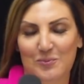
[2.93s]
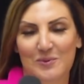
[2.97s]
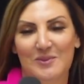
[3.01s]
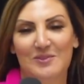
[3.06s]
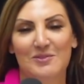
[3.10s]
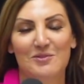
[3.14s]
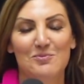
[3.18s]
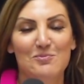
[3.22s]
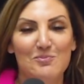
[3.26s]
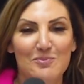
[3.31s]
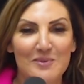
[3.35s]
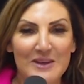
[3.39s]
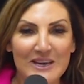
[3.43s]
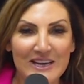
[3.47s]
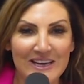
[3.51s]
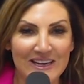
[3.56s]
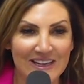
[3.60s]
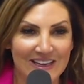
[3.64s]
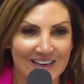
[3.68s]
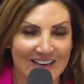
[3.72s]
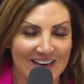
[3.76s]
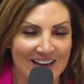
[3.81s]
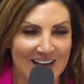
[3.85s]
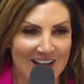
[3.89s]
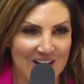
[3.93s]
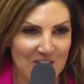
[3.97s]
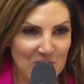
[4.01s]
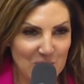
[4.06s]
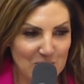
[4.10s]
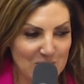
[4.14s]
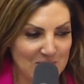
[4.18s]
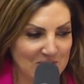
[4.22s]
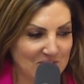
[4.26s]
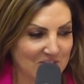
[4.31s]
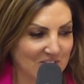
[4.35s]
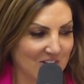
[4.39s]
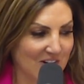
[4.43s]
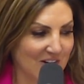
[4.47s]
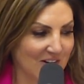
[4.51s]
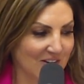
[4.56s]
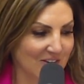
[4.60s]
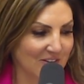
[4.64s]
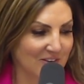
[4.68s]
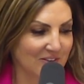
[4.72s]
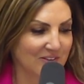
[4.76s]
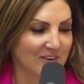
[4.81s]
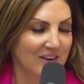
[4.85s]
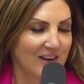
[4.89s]
It's me, Heather
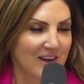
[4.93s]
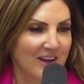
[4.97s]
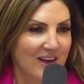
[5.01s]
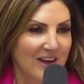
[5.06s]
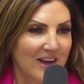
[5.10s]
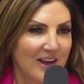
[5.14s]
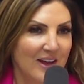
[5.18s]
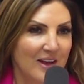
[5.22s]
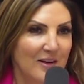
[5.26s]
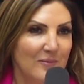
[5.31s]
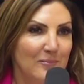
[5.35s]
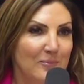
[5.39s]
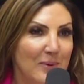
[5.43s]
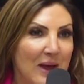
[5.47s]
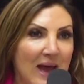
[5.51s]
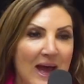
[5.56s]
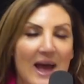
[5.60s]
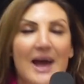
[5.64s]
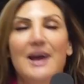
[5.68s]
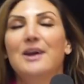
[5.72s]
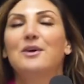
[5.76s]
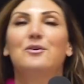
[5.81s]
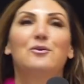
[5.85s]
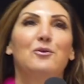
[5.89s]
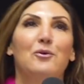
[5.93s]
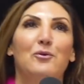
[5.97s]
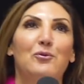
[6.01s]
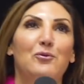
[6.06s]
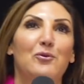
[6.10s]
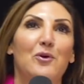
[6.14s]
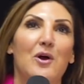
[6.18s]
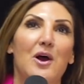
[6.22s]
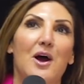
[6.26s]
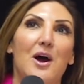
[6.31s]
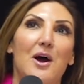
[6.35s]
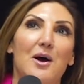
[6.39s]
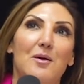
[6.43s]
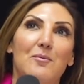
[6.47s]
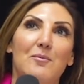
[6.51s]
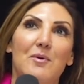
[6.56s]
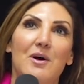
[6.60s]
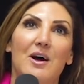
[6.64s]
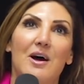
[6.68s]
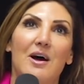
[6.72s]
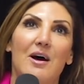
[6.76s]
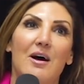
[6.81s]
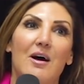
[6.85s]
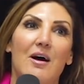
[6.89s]
McDonald, back from,
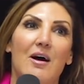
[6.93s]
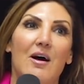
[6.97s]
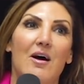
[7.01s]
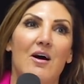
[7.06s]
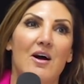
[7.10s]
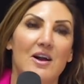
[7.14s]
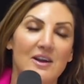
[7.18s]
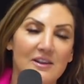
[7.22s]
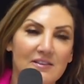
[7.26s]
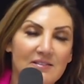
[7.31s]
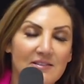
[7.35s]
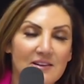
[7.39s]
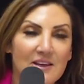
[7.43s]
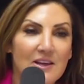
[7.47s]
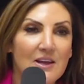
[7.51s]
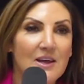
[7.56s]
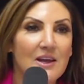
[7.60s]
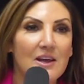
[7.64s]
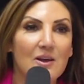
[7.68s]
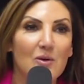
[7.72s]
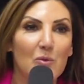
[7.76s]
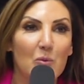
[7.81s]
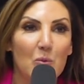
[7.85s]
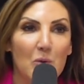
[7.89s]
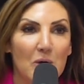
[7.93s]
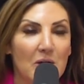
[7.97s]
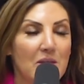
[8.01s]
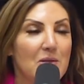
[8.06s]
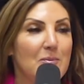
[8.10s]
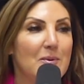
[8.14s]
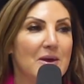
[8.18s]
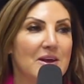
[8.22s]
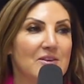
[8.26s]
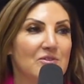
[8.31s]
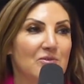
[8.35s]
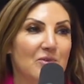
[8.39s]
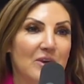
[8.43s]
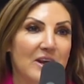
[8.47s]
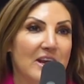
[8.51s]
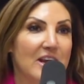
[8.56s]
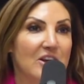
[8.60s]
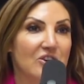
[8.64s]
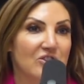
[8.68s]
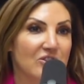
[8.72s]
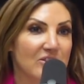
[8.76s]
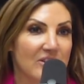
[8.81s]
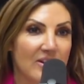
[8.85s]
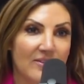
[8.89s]
honestly, one of the best
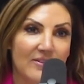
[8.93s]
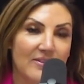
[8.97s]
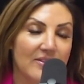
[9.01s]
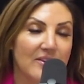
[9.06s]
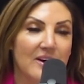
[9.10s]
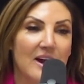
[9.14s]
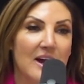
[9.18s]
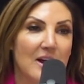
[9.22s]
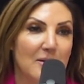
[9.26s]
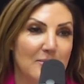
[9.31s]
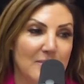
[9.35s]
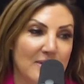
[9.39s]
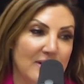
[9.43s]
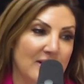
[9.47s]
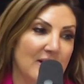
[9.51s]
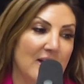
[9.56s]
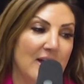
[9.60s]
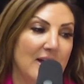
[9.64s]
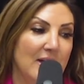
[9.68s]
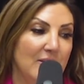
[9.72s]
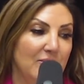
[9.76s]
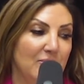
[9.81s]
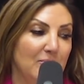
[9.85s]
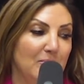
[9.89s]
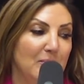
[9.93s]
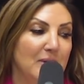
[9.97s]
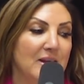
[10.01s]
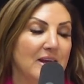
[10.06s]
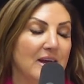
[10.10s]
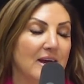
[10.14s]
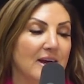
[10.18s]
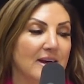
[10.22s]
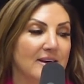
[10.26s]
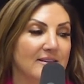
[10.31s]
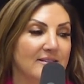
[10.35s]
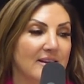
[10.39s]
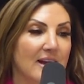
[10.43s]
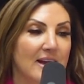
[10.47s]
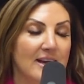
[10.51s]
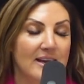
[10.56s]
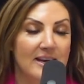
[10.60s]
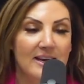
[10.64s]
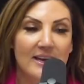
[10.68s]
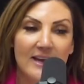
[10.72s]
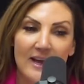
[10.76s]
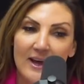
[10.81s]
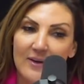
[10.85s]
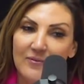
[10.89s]
vacations I've ever had in my life because I
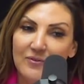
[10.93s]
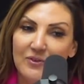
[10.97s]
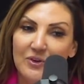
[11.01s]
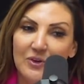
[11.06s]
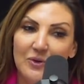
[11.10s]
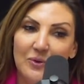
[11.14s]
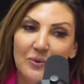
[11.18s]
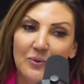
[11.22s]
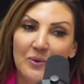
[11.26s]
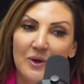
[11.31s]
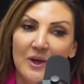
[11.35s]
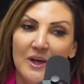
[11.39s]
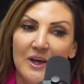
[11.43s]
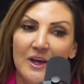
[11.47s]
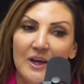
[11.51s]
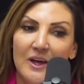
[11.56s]
didn't have to